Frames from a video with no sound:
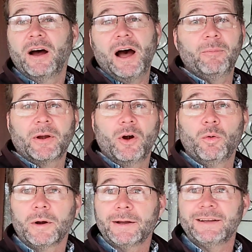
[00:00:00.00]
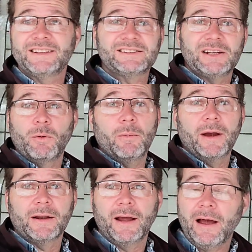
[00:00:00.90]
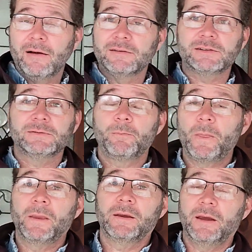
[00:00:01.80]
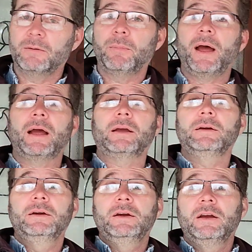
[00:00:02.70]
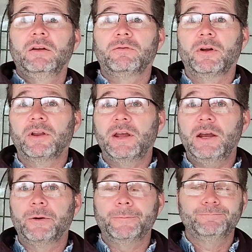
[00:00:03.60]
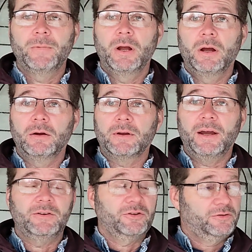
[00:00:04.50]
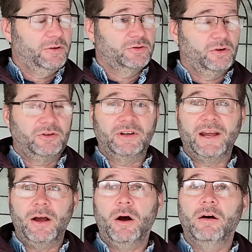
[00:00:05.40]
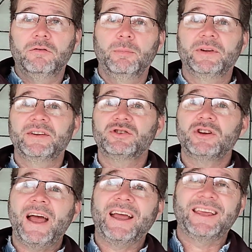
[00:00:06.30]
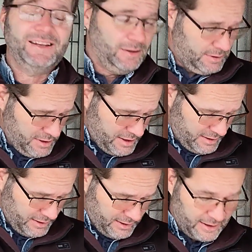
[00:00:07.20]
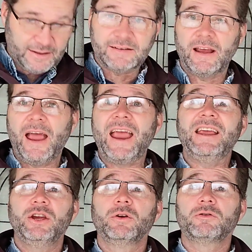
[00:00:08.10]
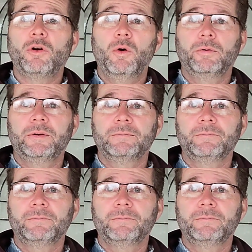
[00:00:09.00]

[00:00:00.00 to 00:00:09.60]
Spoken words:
I'm not gonna work in this. I went back in the house, kicked back in front of the heater. Okay, just took the day off. But this jacket is 8 years old